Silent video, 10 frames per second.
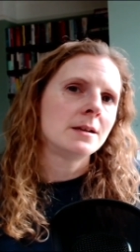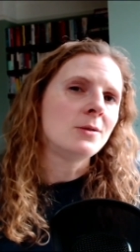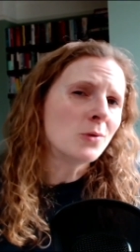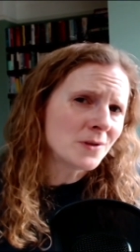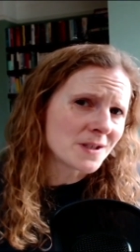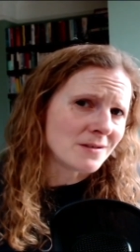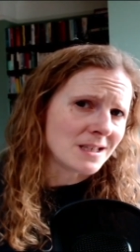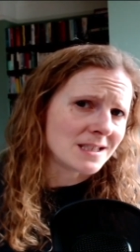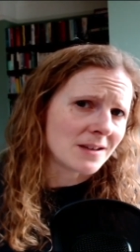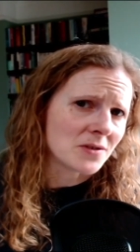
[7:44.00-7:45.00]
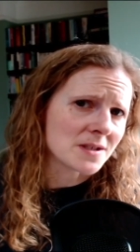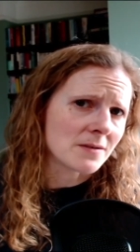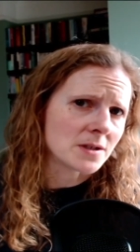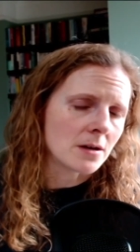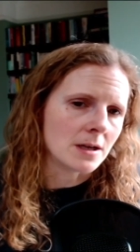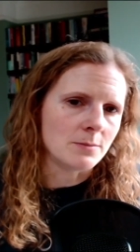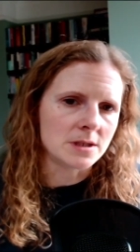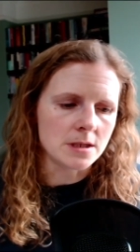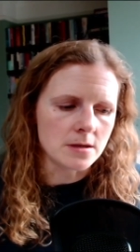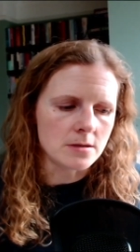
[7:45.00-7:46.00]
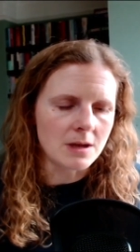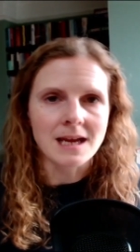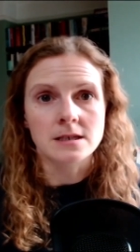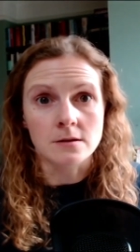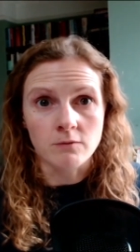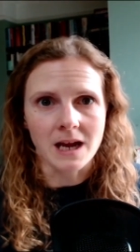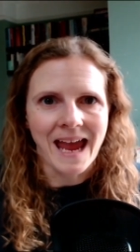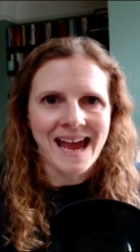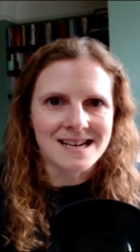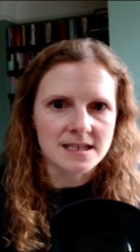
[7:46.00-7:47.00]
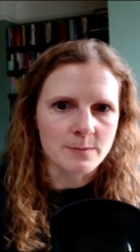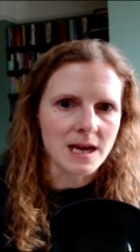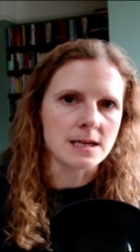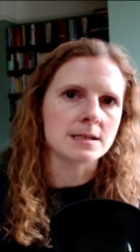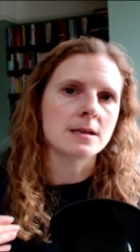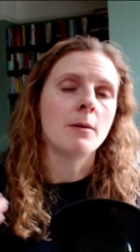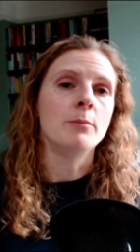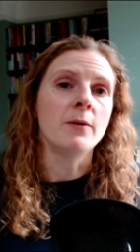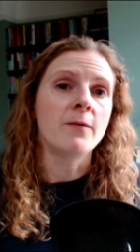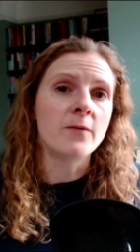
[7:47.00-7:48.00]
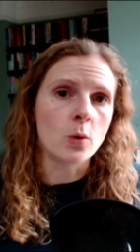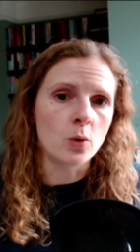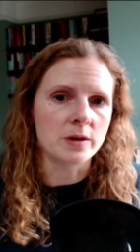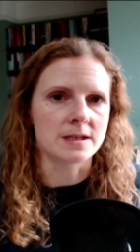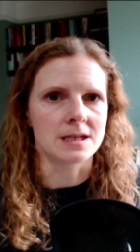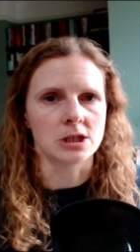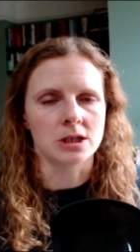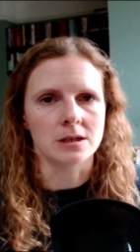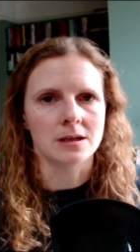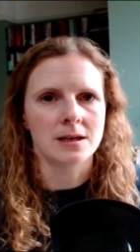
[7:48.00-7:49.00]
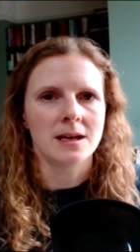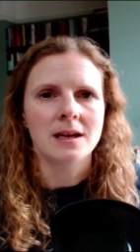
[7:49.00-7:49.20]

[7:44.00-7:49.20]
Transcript: You also need to give yourself time to get into the right headspace before the session.